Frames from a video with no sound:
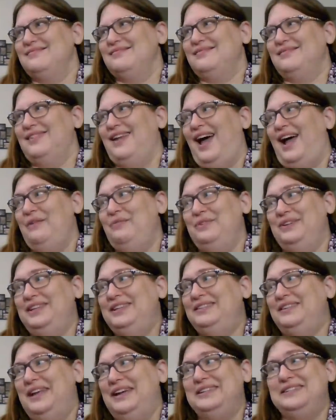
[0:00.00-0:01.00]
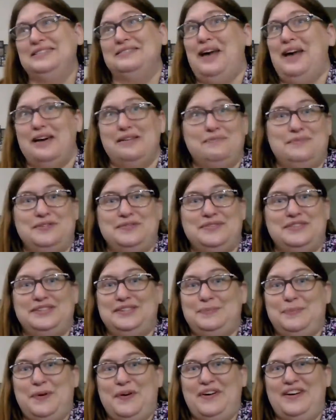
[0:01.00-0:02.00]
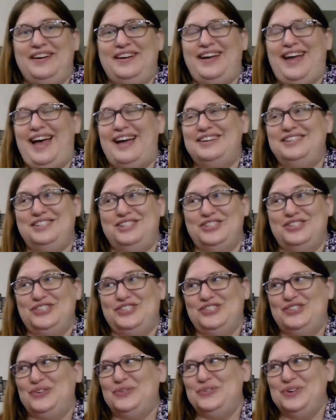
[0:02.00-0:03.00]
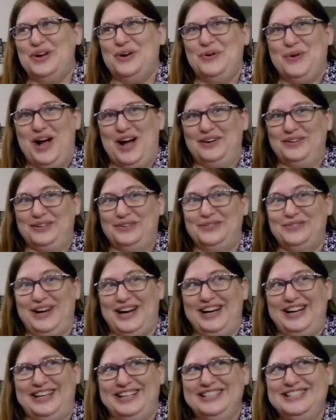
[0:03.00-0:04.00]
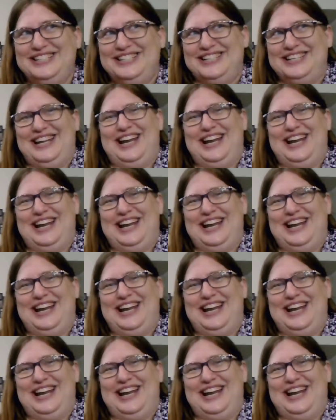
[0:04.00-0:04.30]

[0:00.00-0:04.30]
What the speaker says: I really liked a lot about this book. I just don't know how to read it.